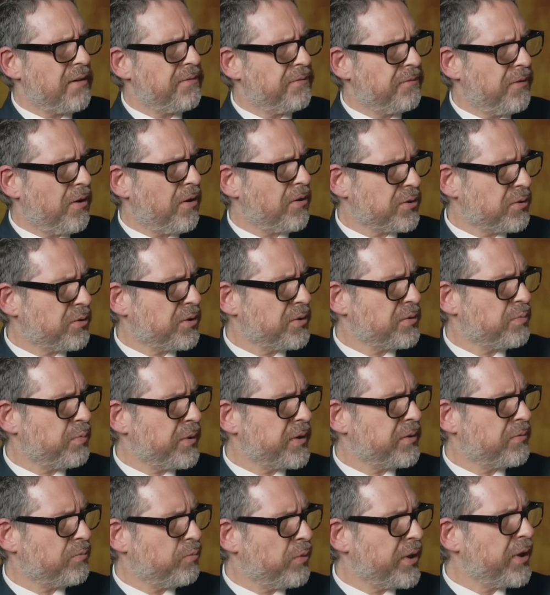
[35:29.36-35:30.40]
Fox, because we
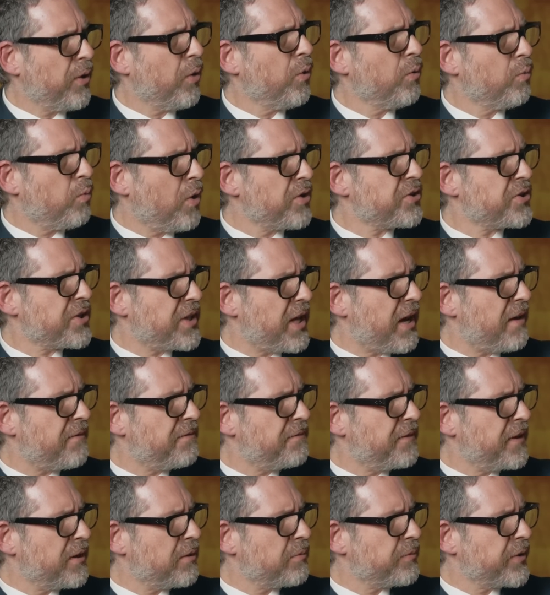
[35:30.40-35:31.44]
we all watched that
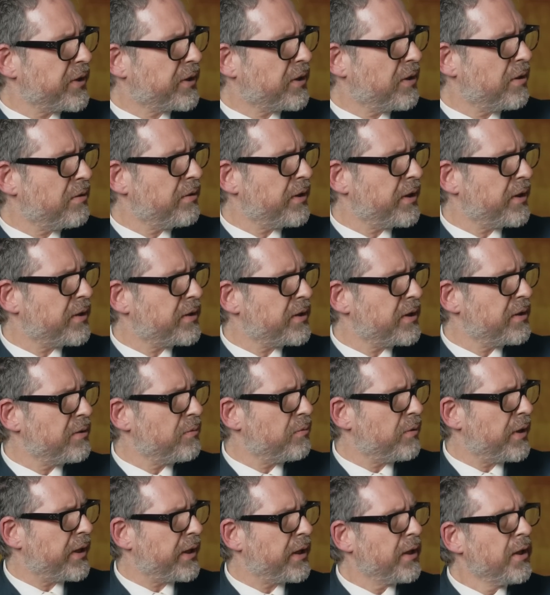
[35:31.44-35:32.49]
film, The Courier, didn't
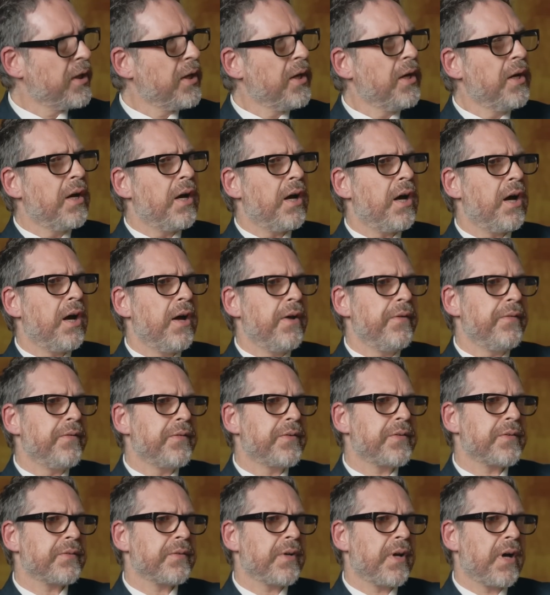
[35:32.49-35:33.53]
yes. we?
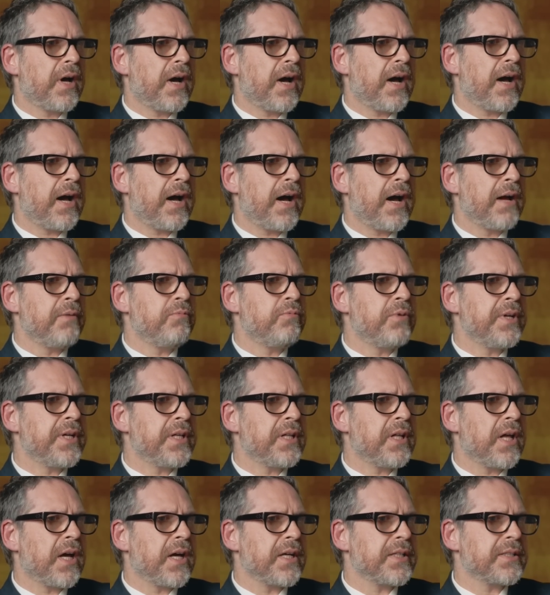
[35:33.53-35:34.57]
And I
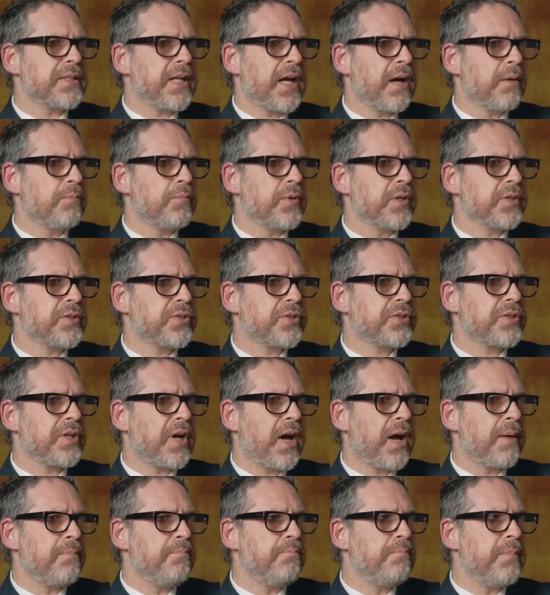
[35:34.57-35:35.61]
realised how much
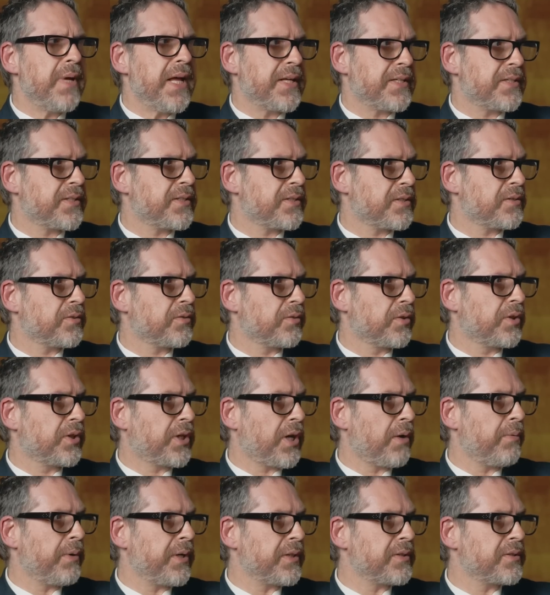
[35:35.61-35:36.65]
I missed
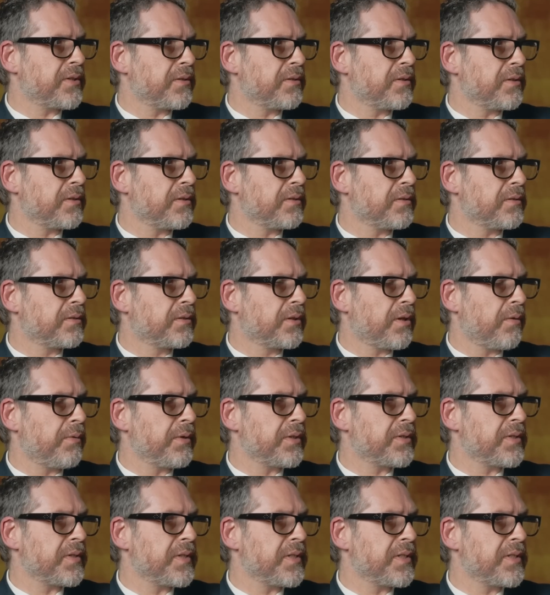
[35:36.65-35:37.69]
going to the going
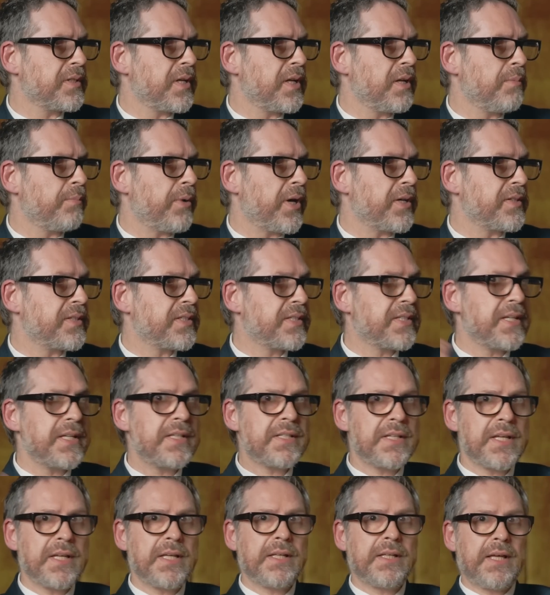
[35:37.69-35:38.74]
to the cinema,
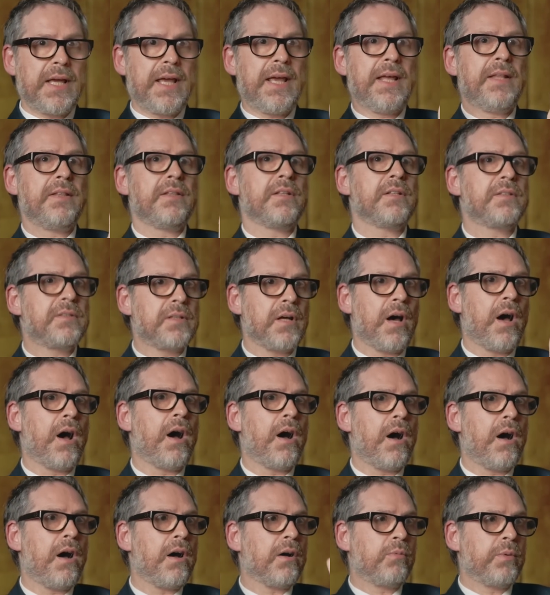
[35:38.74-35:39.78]
sitting in the
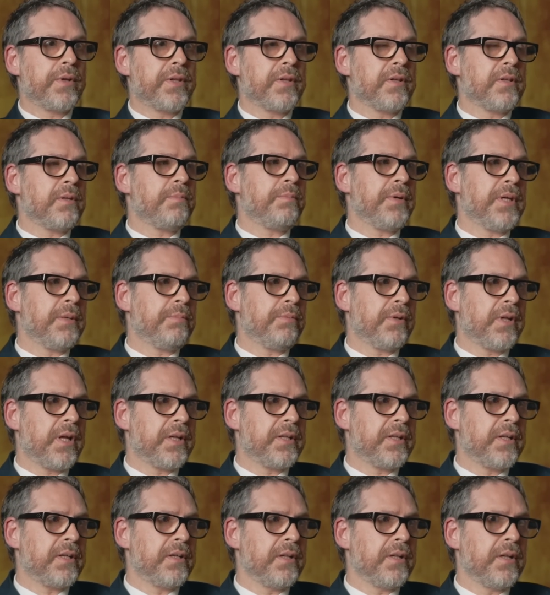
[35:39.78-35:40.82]
dark with other people I
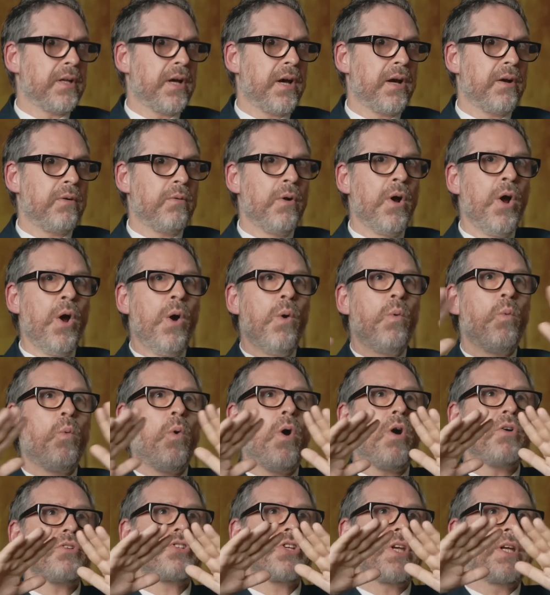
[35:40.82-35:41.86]
didn't know,
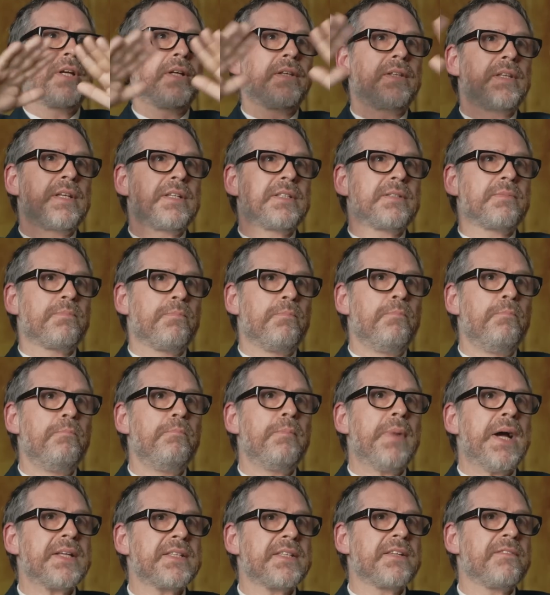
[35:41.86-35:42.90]
watching this
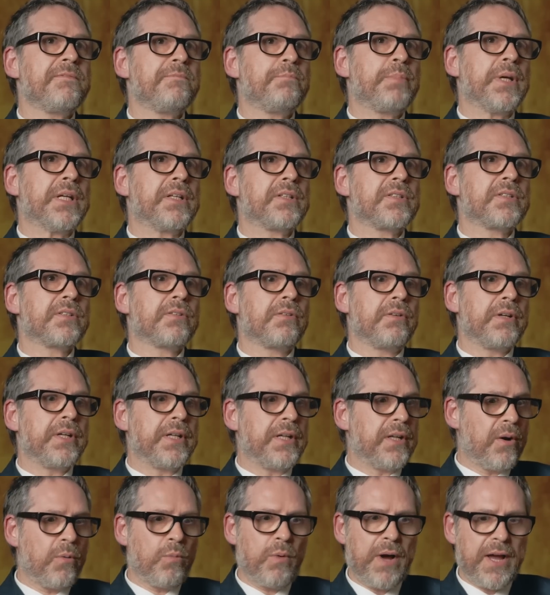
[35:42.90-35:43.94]
massive big screen
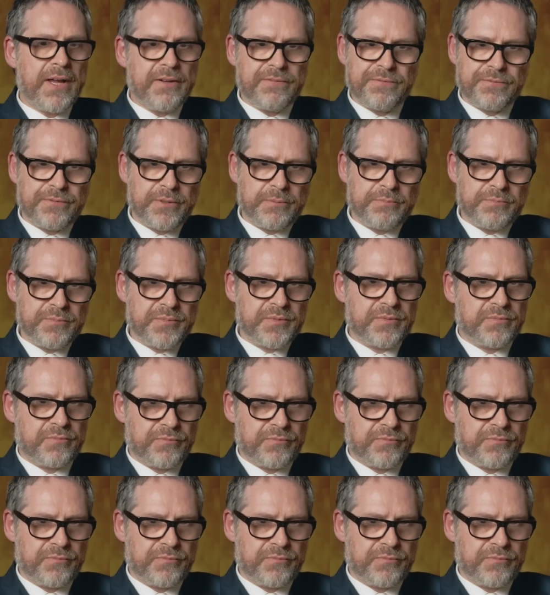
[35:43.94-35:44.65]
away from